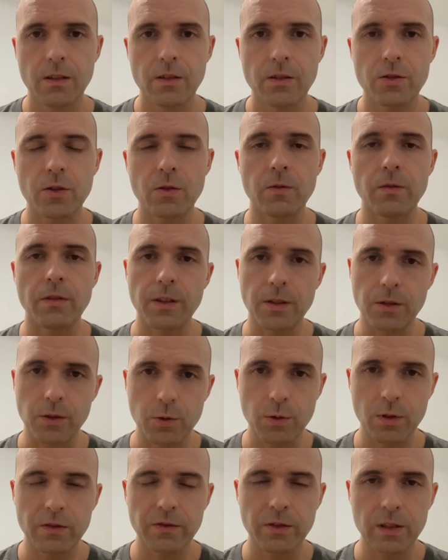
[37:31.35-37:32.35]
So thank
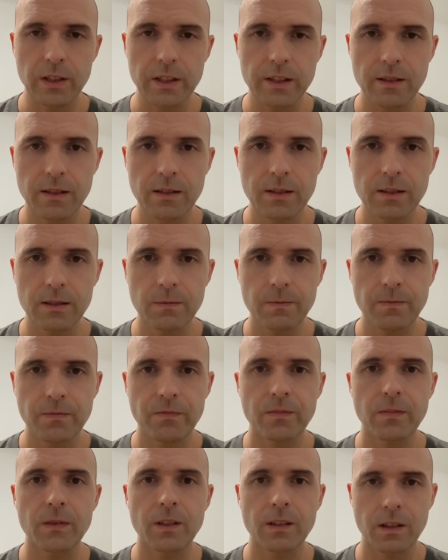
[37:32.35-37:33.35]
you all for listening.
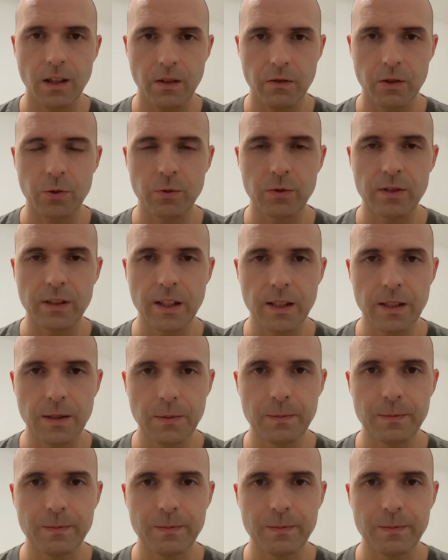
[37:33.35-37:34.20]
Have a good day.